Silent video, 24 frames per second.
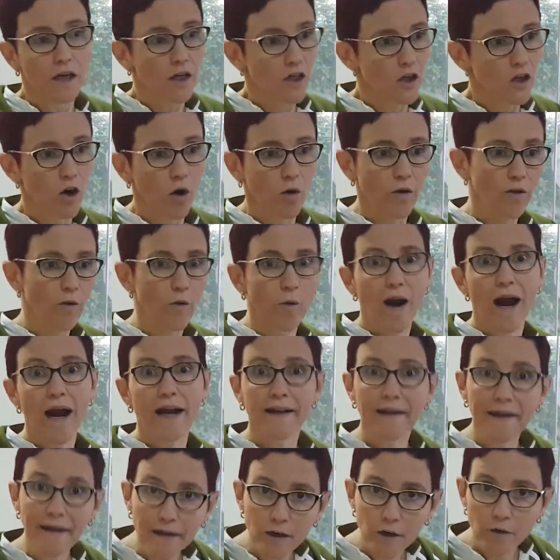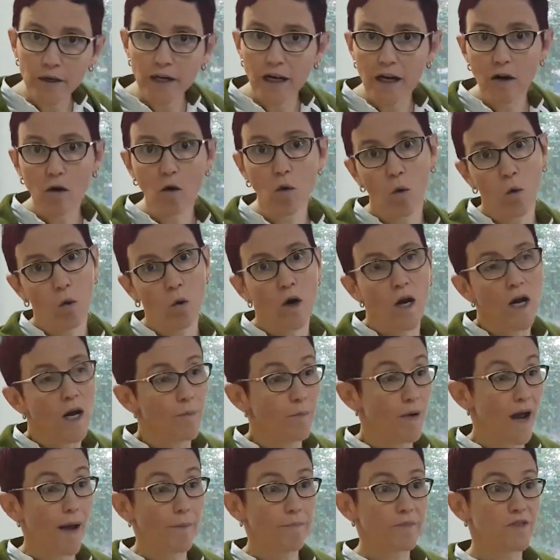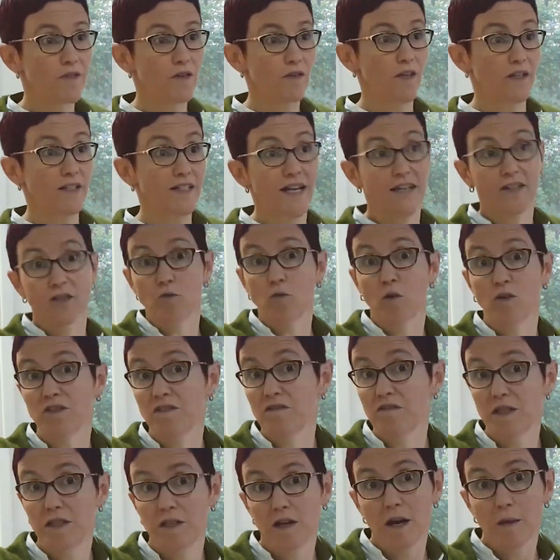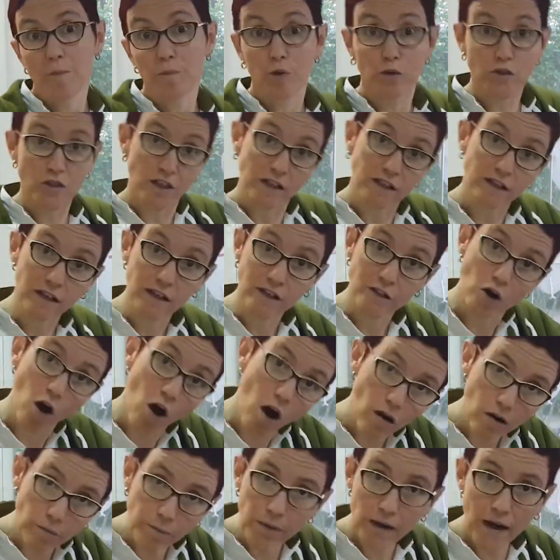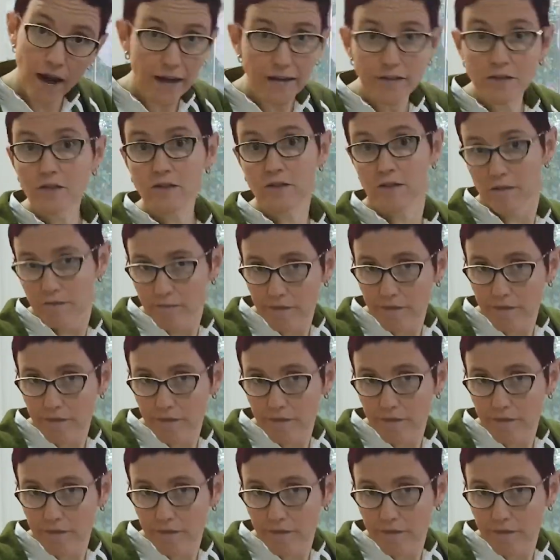in the right area, or perhaps the test wasn't put in a dark place.